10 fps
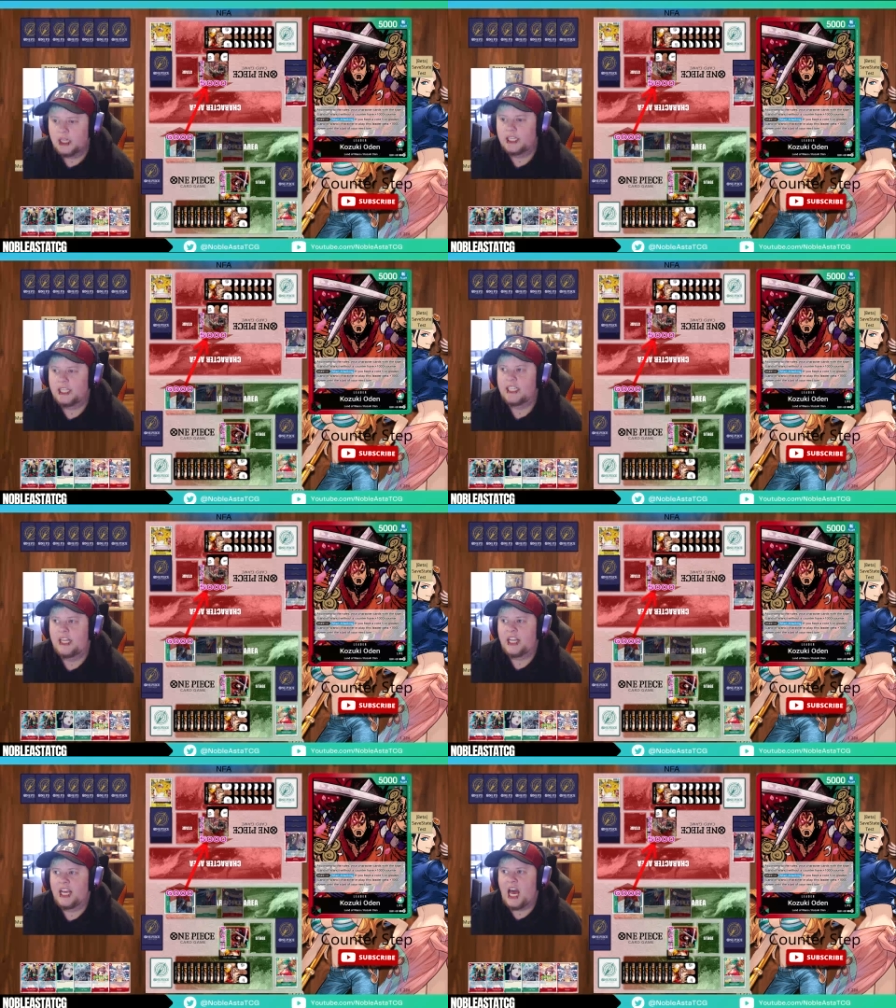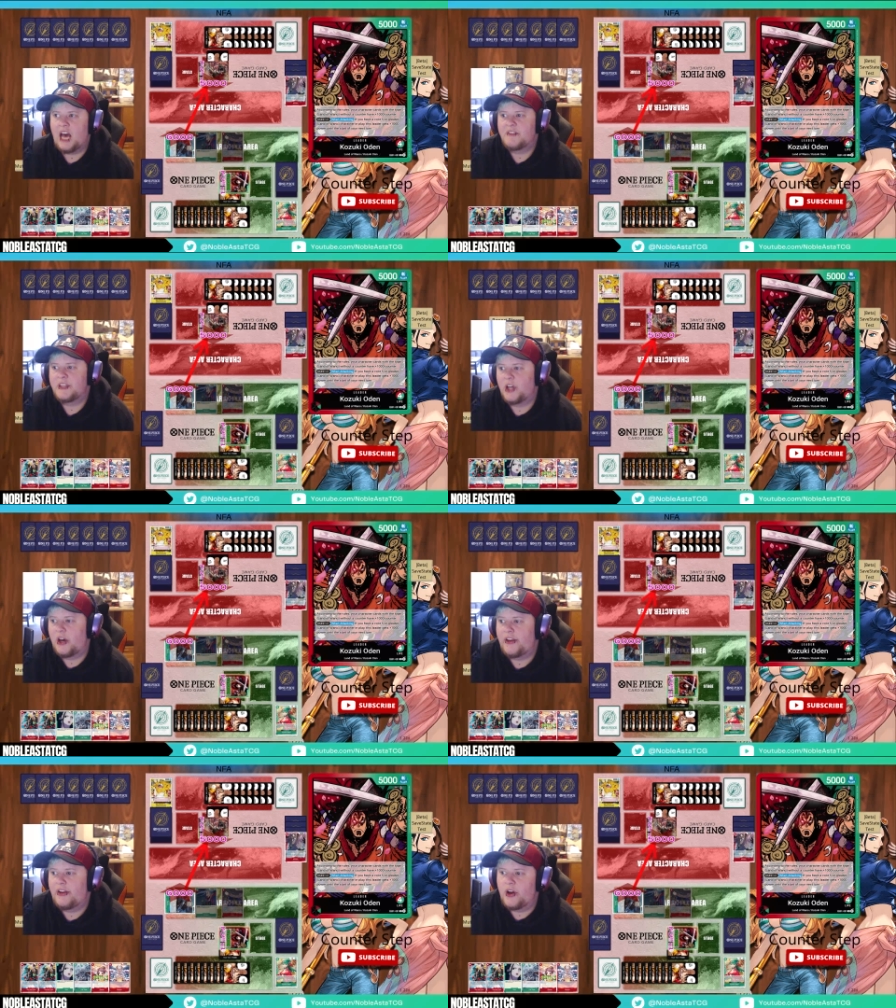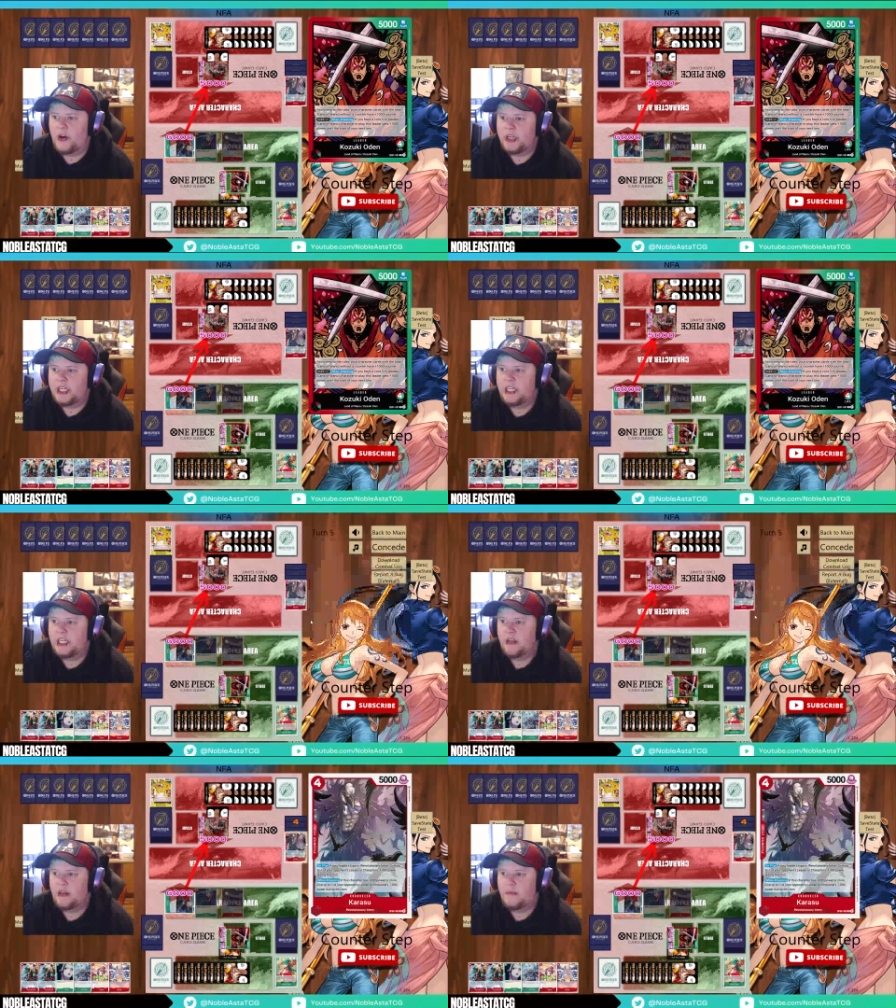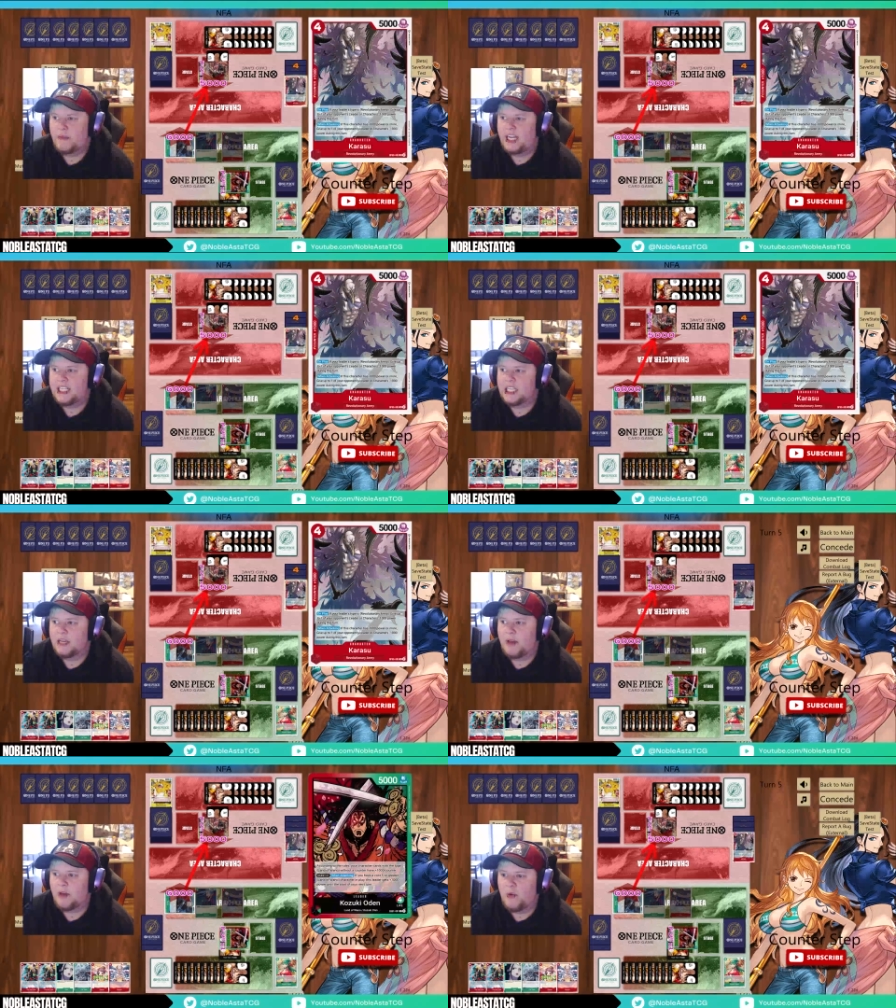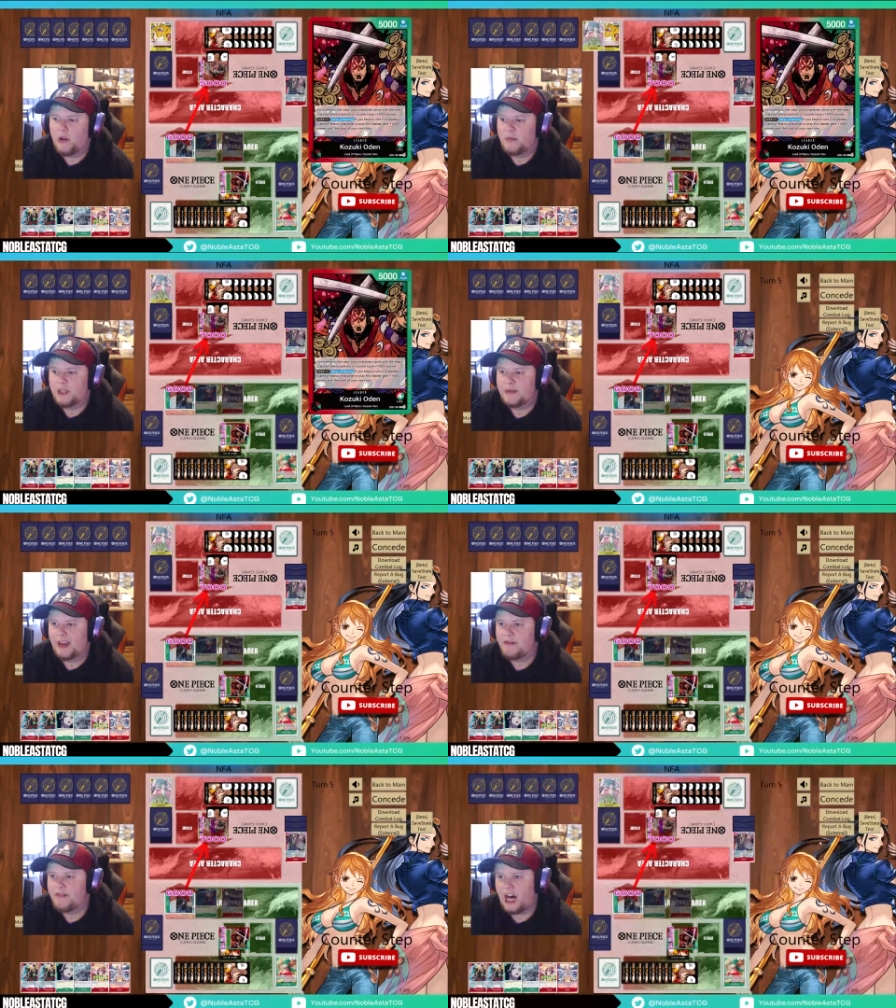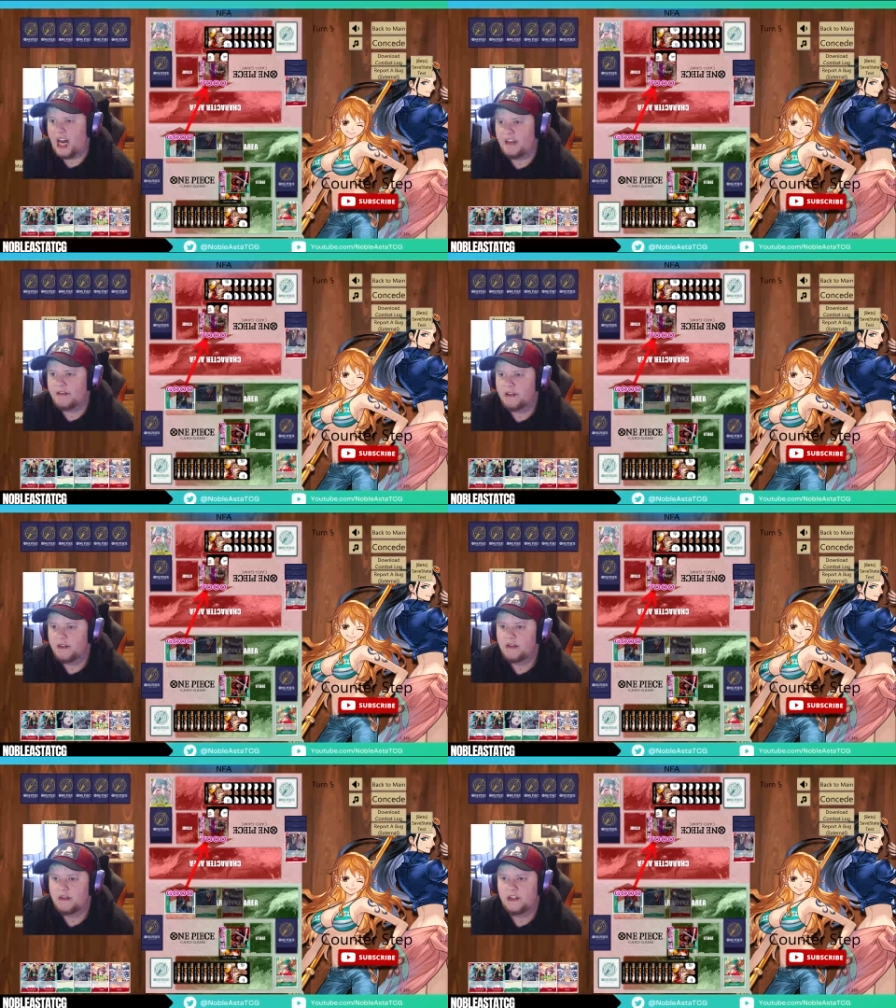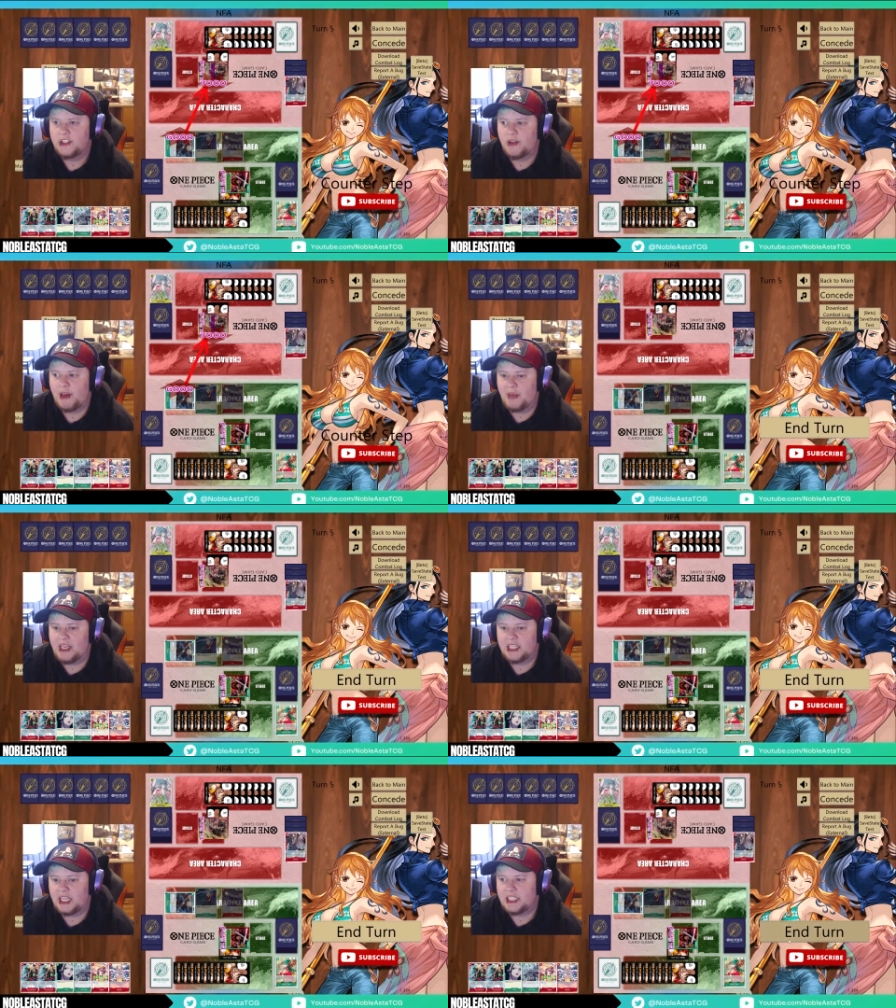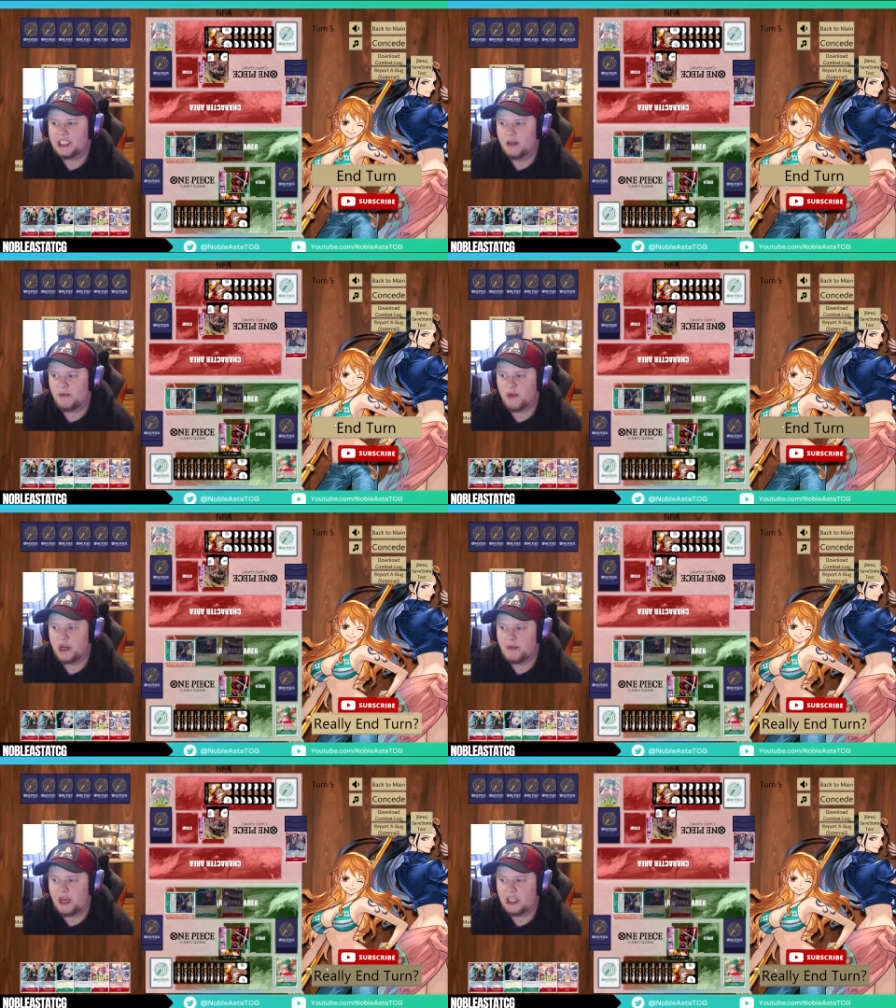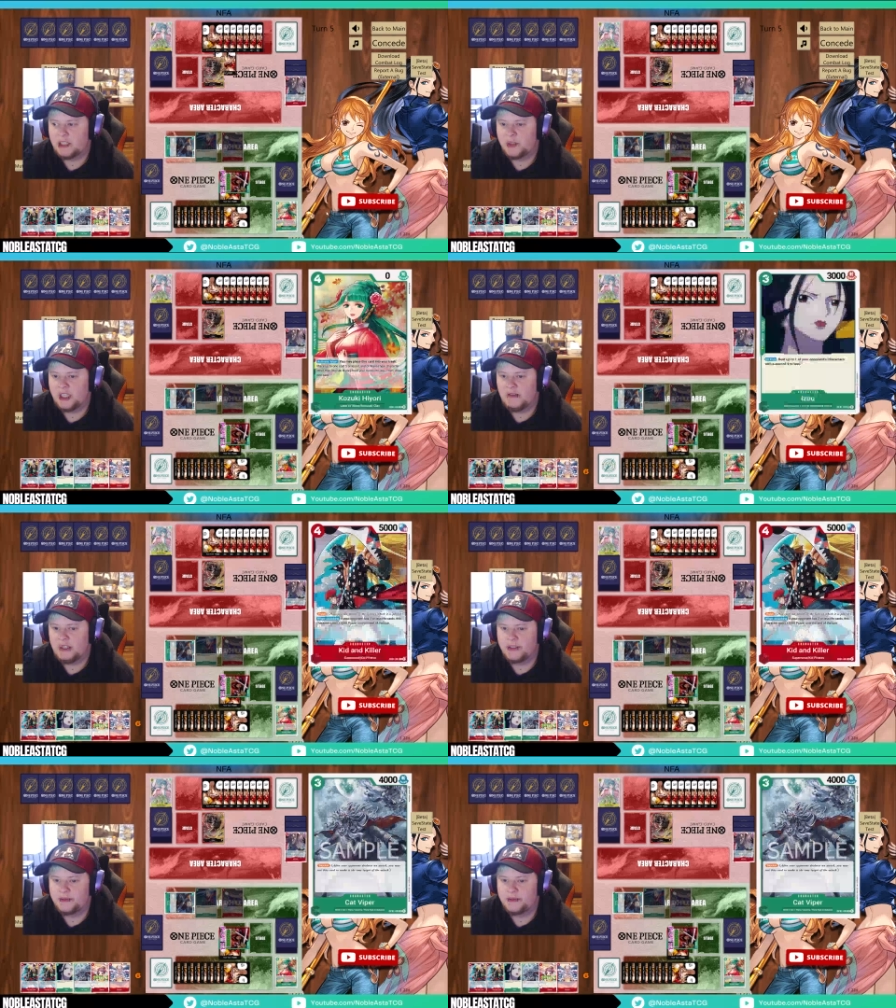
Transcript: because now that I have the Dawn on Odin, minusing him by 1 puts me at 5. So that's still pretty manageable, I feel.